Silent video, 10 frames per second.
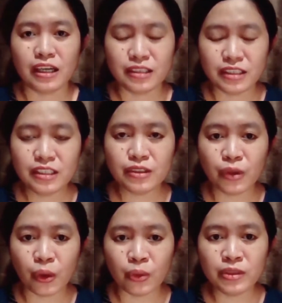This
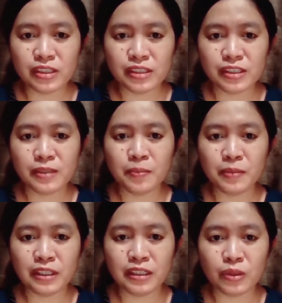goal is
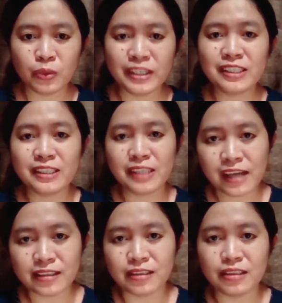simply to
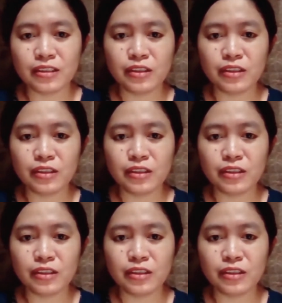extend